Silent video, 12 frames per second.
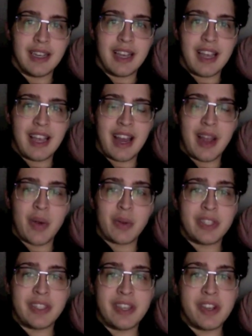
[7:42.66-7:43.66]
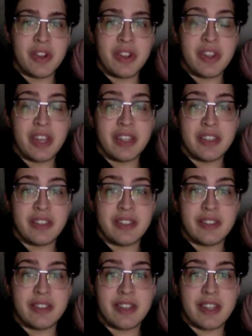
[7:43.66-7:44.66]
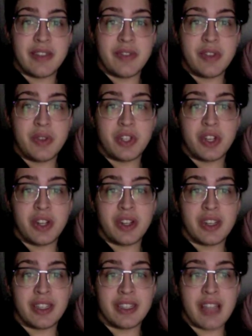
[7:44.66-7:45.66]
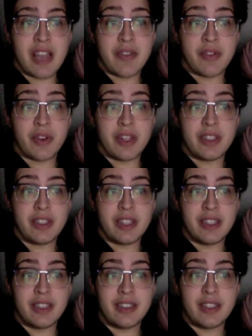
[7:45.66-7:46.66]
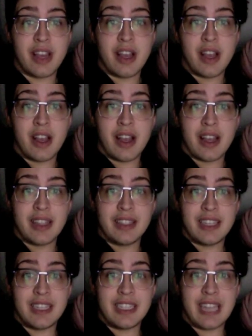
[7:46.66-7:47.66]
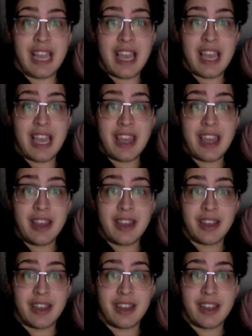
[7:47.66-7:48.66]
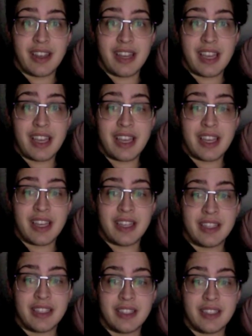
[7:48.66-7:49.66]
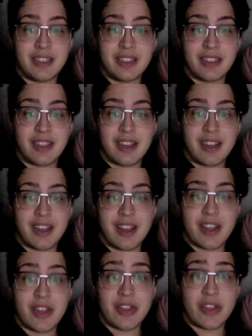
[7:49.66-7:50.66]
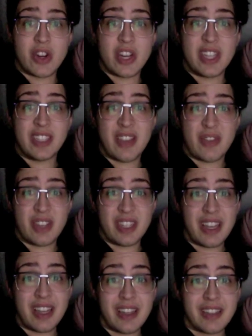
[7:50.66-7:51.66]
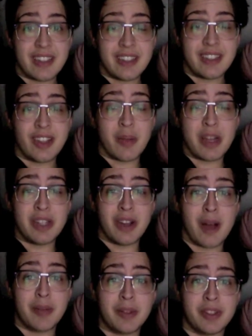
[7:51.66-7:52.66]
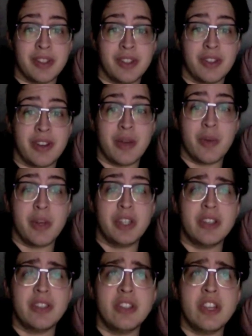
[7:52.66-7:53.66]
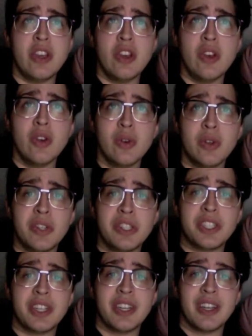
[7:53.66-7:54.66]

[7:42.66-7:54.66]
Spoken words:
And I only see good things in the future. Like, for instance, today is 37 days until my top surgery, which is huge.